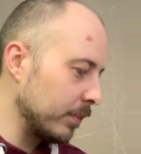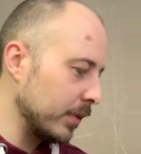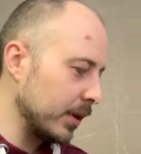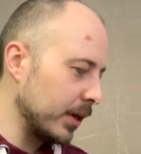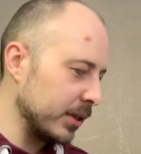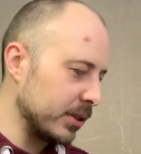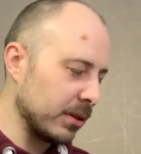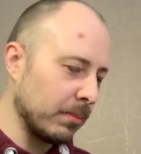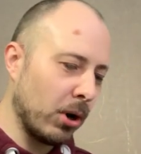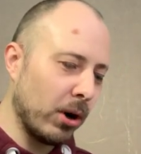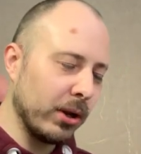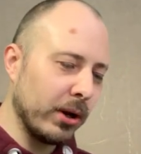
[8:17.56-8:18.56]
here's some
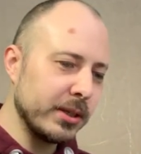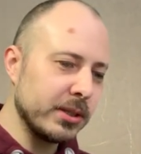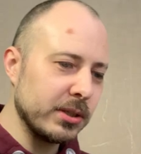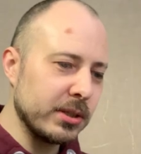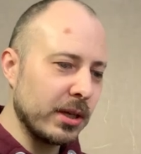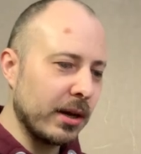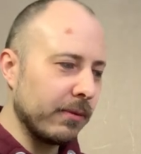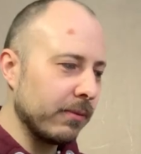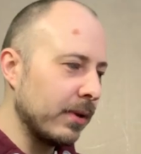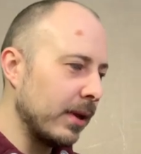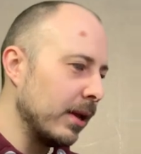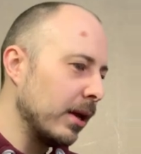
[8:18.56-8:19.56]
highlights and stuff.
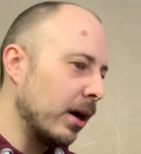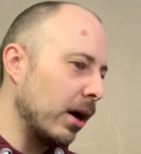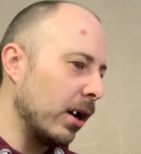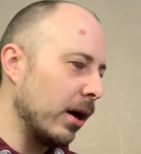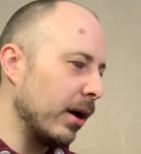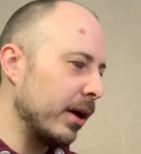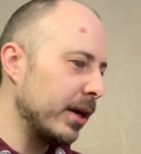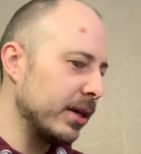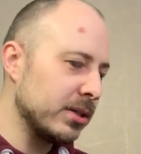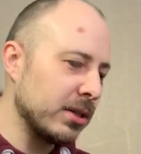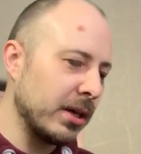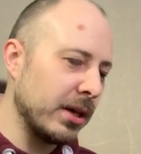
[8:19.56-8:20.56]

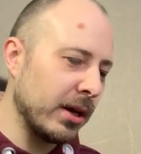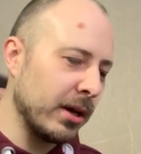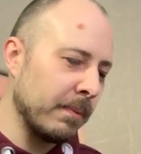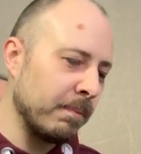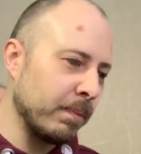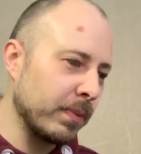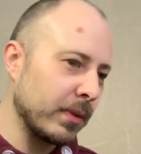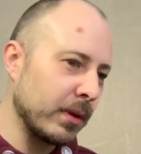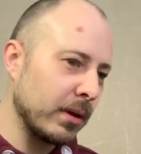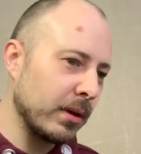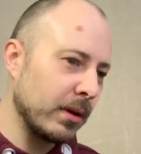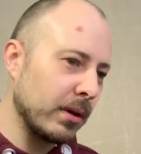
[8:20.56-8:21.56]
Here's the
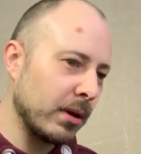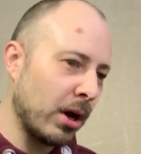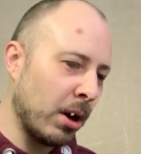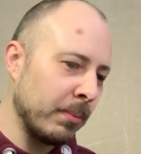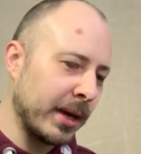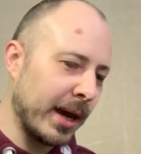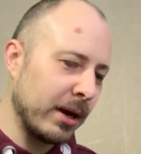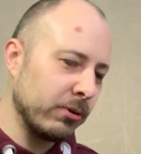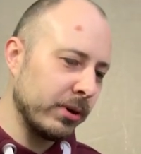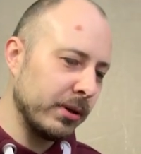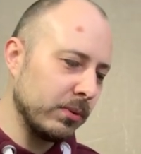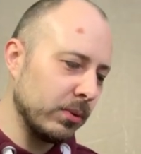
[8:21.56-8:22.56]
army
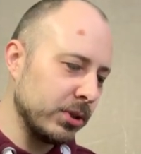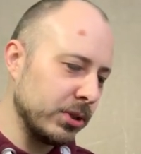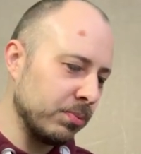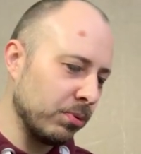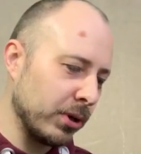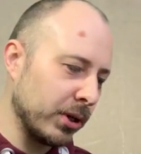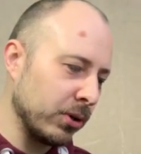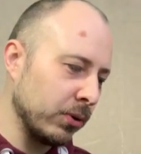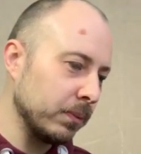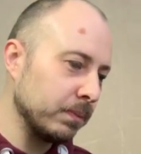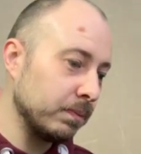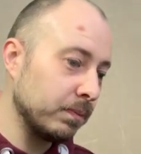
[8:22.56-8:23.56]
gallery, which is pretty
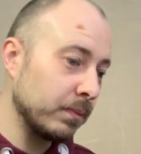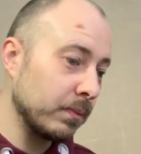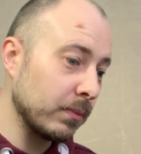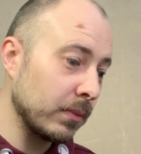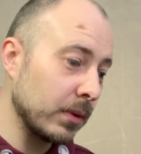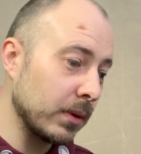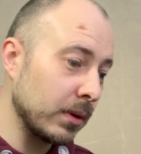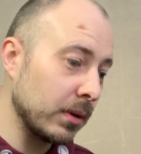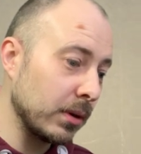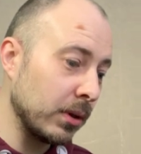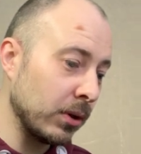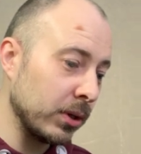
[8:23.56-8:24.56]
cool.
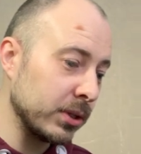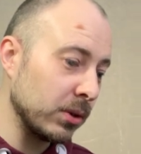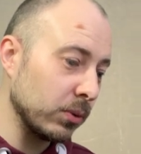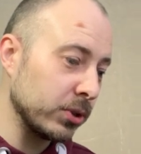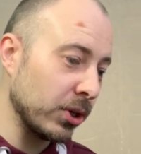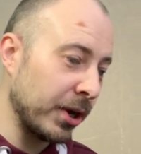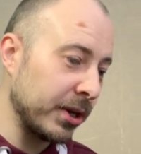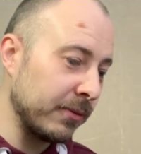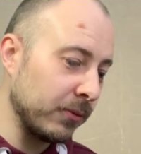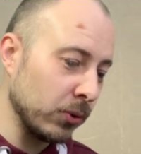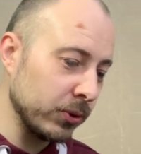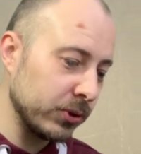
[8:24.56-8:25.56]
A nice little tidy
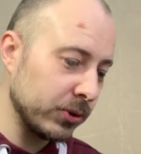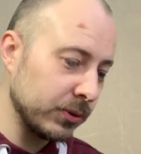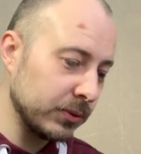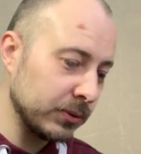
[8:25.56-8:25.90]
force.